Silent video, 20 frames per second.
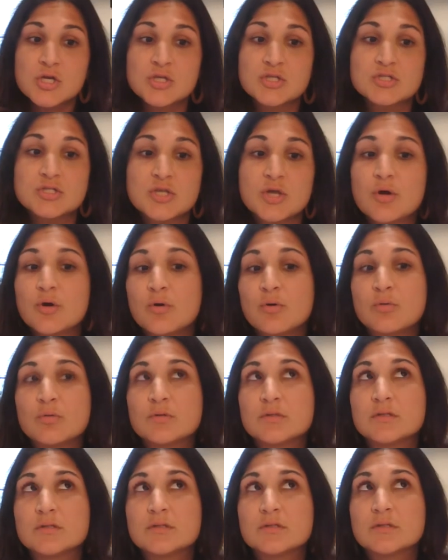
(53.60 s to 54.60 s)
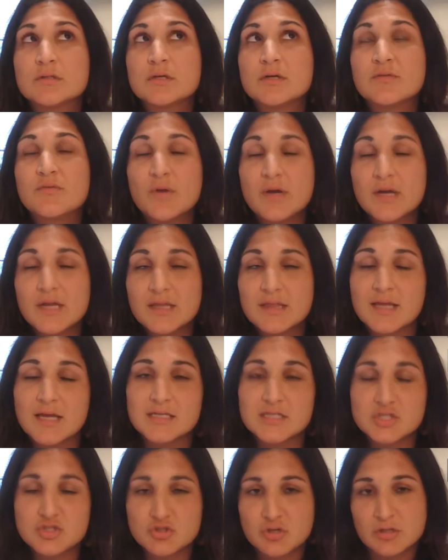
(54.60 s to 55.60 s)
So, avoiding
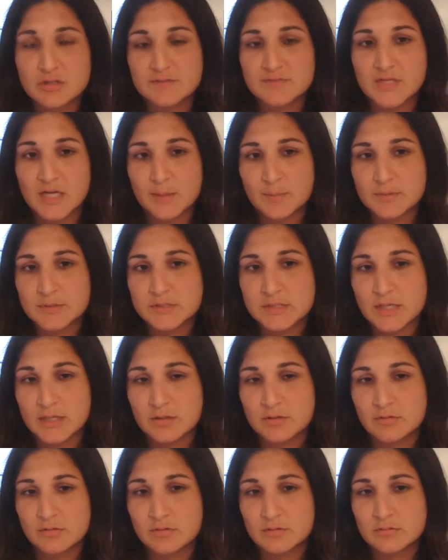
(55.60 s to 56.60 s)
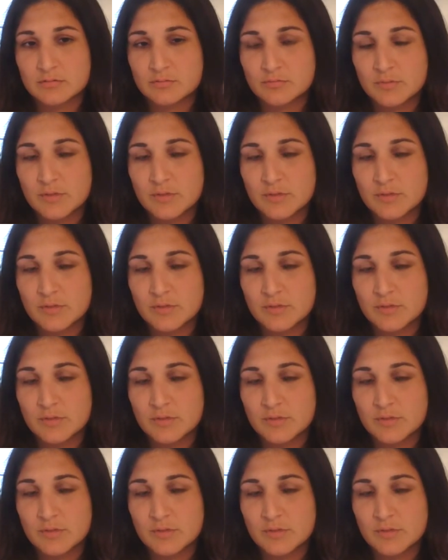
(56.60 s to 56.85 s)
that destructive type of cycle,